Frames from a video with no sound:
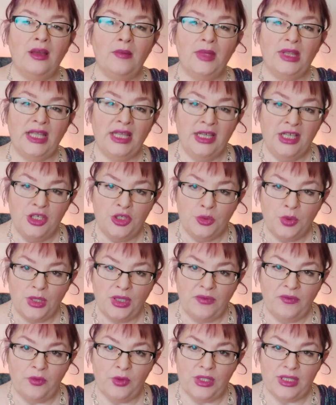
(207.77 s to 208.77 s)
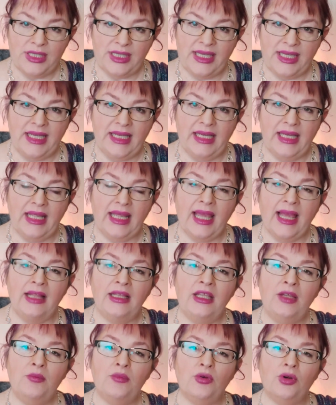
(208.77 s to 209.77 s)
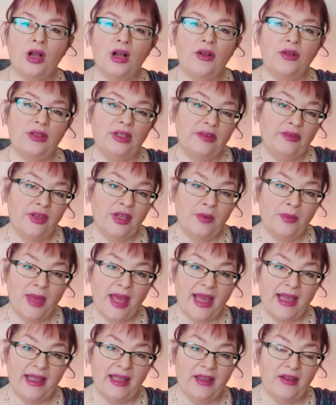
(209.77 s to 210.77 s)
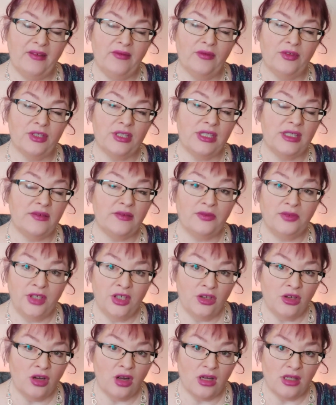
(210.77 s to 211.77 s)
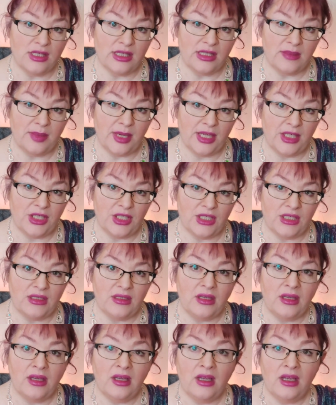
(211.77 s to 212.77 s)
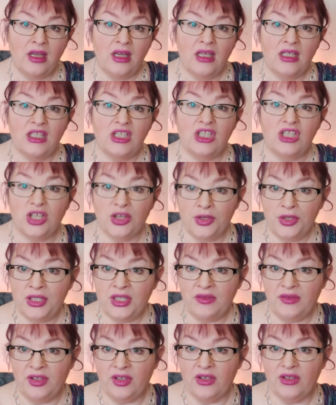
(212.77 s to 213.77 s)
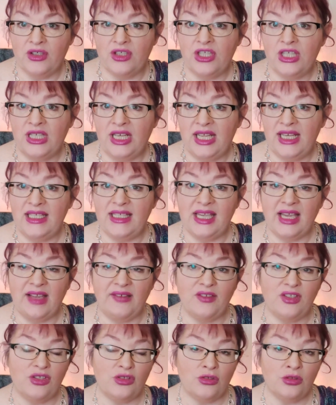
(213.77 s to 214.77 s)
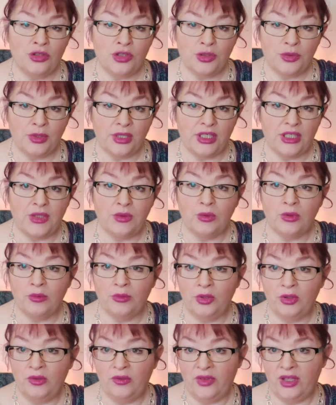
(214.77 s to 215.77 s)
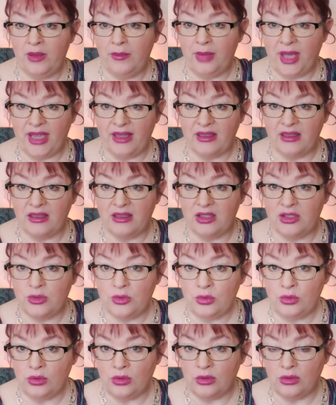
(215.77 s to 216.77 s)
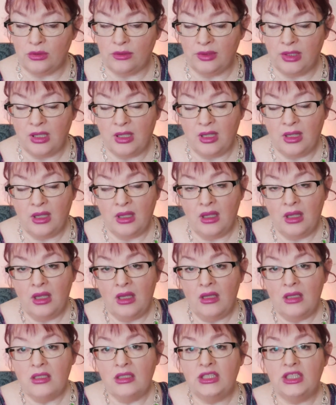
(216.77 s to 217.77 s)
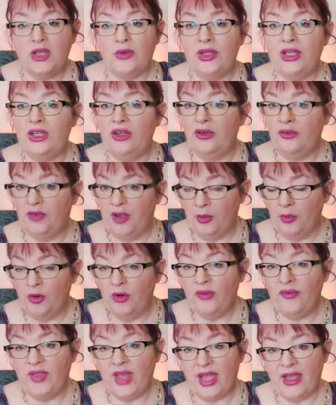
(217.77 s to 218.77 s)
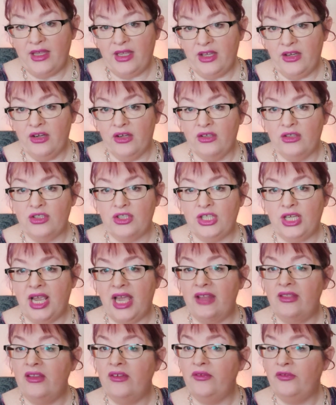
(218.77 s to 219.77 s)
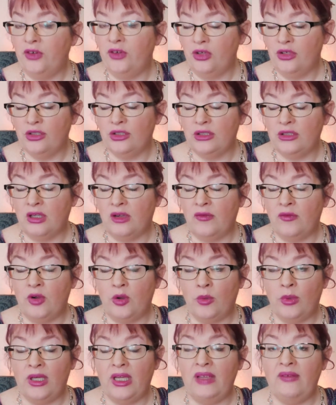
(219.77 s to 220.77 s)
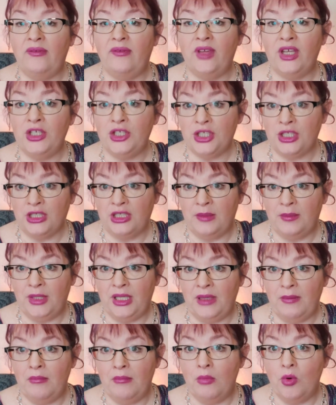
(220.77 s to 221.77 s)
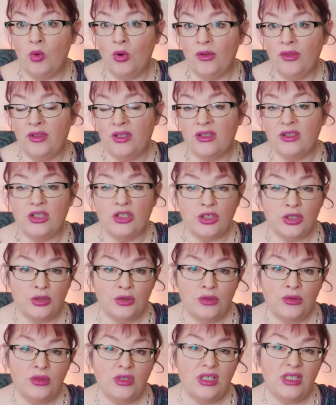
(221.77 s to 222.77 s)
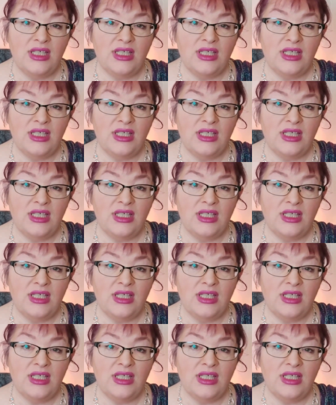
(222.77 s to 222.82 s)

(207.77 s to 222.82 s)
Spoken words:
But then in 2014, Kelly brought Olivia back in for severe constipation. So severe, she needed to have surgery to remove the impacted stool. So in November of that year, she had the first of what would eventually be more than 24